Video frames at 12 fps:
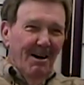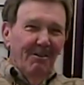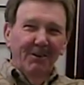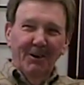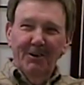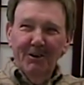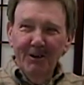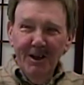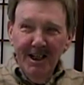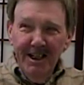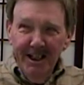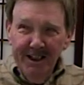for
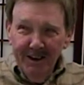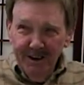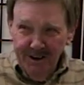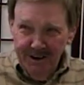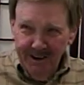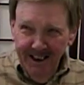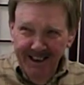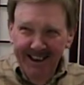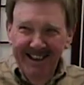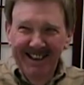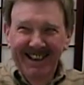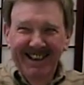3 years.
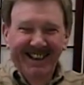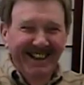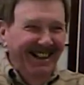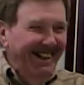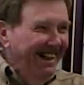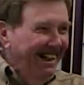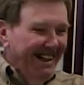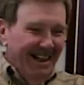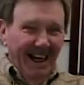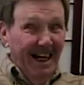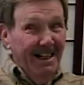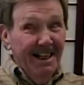
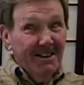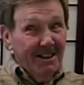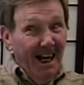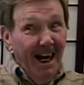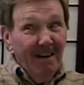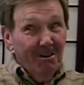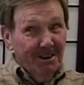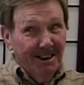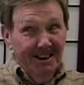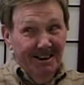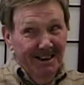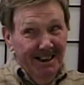And this guy was a
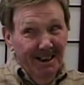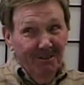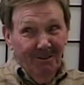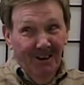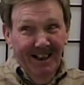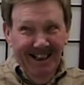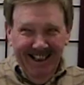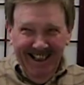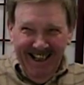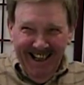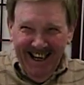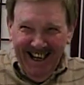little funny
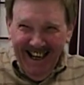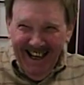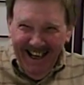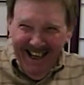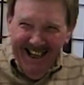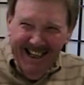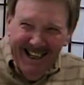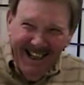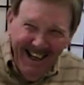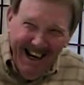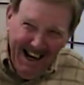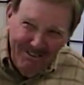
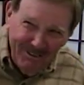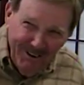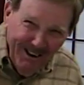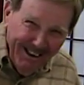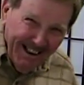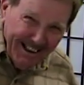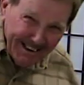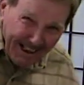after all that